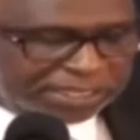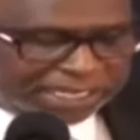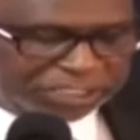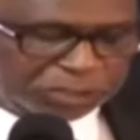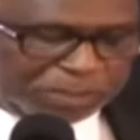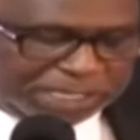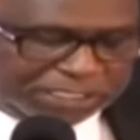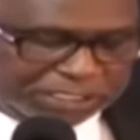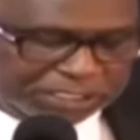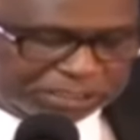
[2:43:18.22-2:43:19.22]
There is so
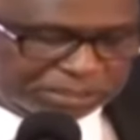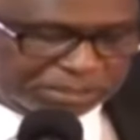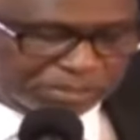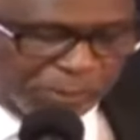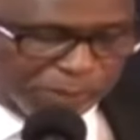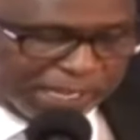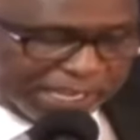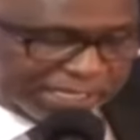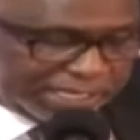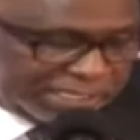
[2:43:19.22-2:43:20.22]
much more,
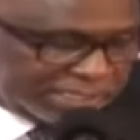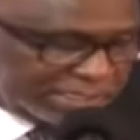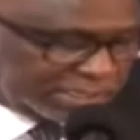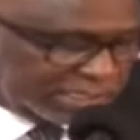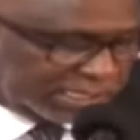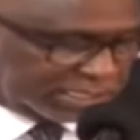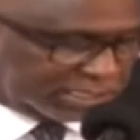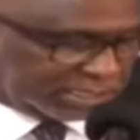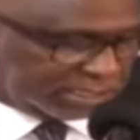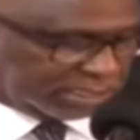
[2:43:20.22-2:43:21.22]
Dad,
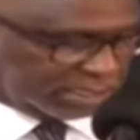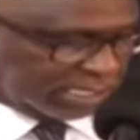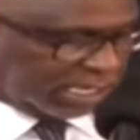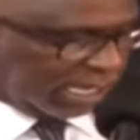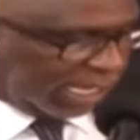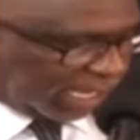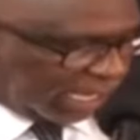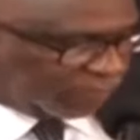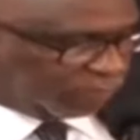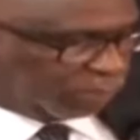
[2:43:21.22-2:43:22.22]
that I
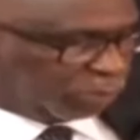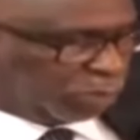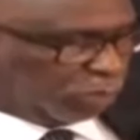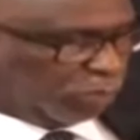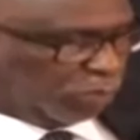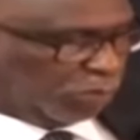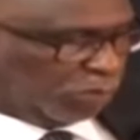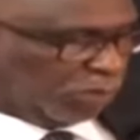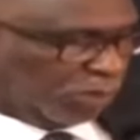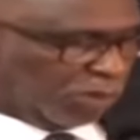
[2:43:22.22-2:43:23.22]
learned from you,
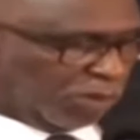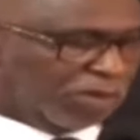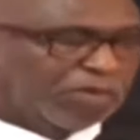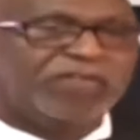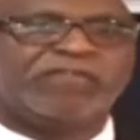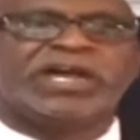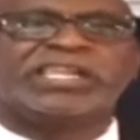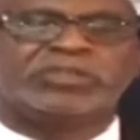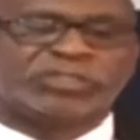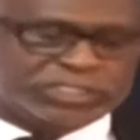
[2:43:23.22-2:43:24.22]

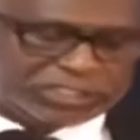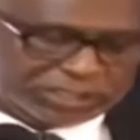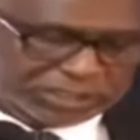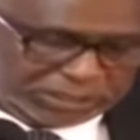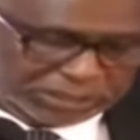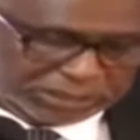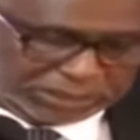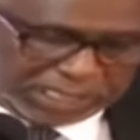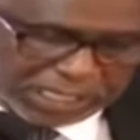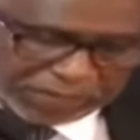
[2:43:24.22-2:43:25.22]
values
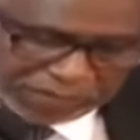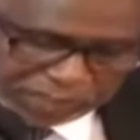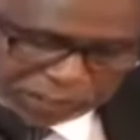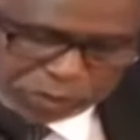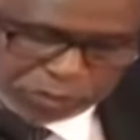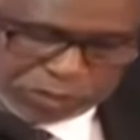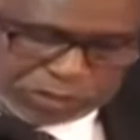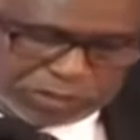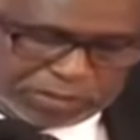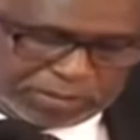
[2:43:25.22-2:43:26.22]
and
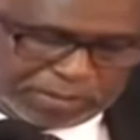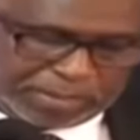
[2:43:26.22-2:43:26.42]
virtues.